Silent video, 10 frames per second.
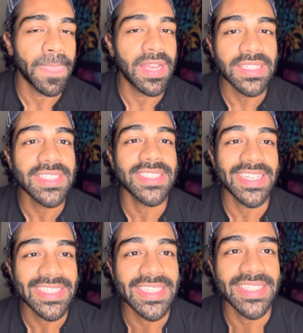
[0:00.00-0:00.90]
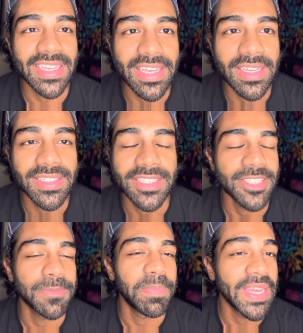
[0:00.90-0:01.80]
Consistency is the key.
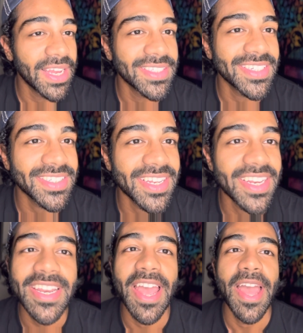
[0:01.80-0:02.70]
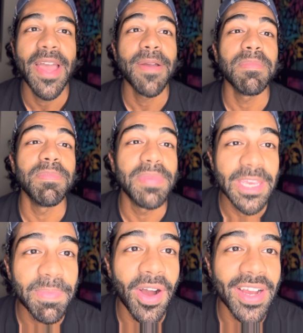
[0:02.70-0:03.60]
Just be consistent,
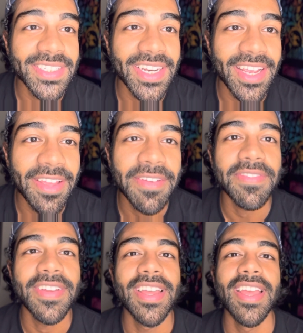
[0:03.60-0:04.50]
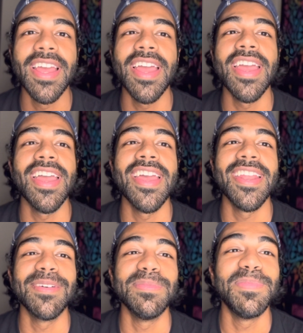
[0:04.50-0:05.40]
be positive, and
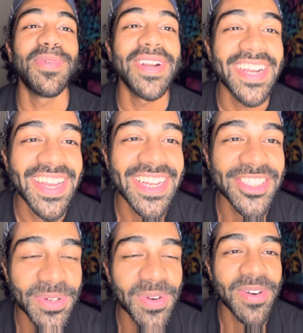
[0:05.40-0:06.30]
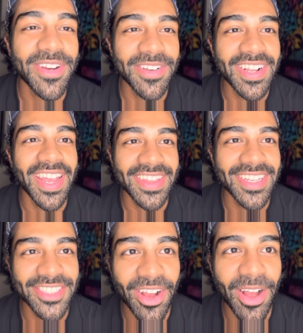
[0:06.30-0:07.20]
I'm pretty sure you'll get the
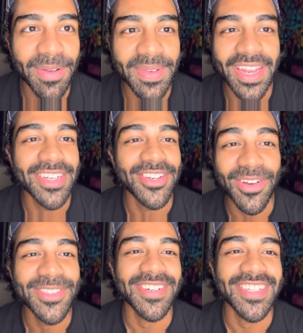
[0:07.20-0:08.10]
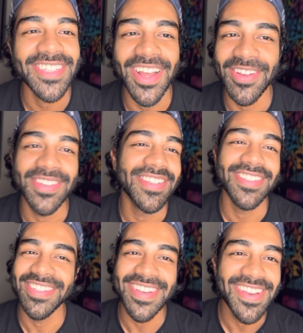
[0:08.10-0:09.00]
job. And don't stress out.
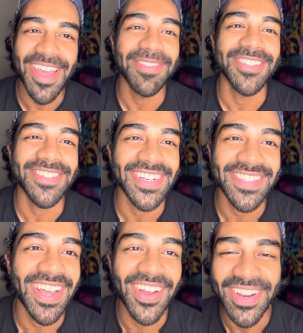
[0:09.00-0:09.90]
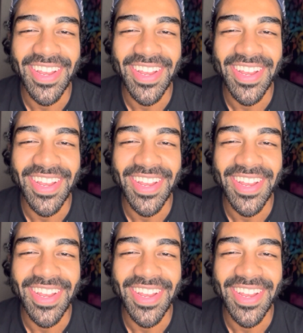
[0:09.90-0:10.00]
Never stress out.